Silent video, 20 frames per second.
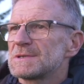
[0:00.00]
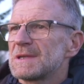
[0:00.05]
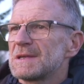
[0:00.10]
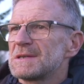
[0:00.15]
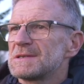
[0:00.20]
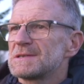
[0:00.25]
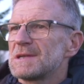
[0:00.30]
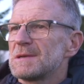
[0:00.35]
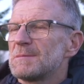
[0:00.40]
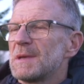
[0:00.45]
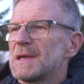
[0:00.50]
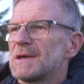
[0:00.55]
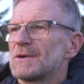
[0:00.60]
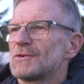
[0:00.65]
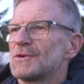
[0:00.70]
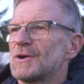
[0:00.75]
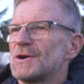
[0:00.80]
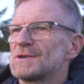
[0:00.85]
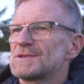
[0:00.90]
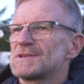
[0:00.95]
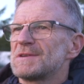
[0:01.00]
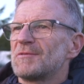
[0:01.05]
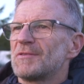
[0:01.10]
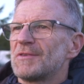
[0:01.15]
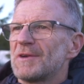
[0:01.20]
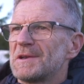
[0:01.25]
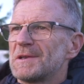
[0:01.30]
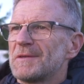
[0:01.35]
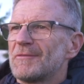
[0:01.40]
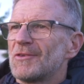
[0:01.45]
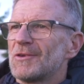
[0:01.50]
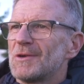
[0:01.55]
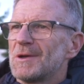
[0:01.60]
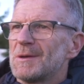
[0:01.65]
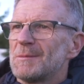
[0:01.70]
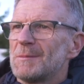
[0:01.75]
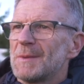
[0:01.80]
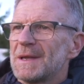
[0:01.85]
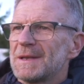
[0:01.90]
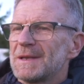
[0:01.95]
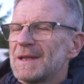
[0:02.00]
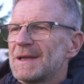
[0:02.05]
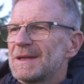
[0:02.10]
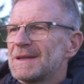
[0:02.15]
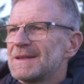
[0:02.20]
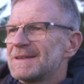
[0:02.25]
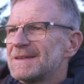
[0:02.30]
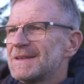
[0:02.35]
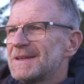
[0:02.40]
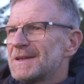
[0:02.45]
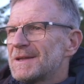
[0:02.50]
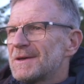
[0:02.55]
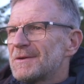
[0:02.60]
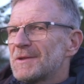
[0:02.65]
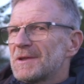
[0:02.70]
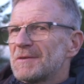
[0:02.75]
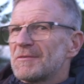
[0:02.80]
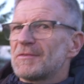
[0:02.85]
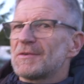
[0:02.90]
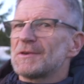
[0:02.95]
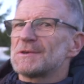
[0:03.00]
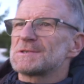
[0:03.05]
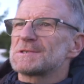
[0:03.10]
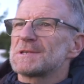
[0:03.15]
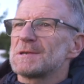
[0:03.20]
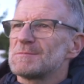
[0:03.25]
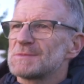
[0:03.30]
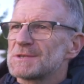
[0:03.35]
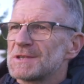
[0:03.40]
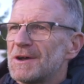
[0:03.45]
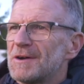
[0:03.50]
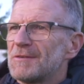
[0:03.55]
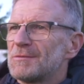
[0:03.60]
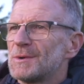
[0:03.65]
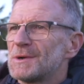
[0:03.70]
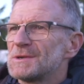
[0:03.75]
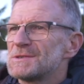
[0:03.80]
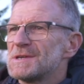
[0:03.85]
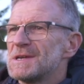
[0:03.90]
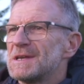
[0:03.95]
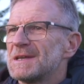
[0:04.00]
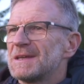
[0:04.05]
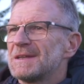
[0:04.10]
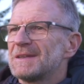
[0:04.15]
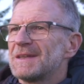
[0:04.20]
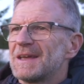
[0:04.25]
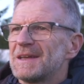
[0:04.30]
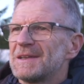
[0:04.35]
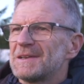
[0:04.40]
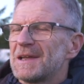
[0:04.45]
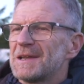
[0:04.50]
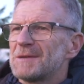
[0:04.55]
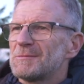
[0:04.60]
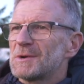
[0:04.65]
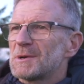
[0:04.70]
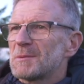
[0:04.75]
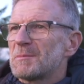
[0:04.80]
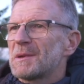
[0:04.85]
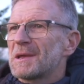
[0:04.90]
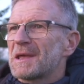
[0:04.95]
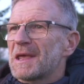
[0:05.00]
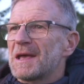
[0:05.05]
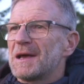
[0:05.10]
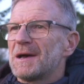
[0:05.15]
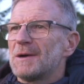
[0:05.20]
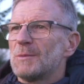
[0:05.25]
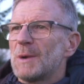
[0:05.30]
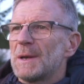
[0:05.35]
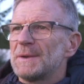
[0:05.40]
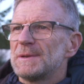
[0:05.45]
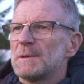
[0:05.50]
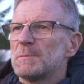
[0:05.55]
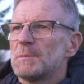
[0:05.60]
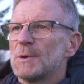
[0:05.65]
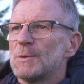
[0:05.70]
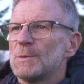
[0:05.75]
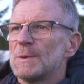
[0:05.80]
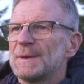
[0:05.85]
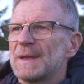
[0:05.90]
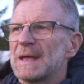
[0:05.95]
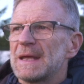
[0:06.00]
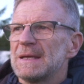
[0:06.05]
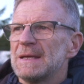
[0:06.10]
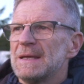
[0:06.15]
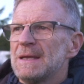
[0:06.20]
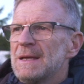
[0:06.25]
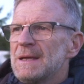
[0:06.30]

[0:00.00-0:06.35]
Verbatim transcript: They see a bit of grass in front of them, and they, you know, they're first team staff watching, and, and they want to pick out a wonder ball and that.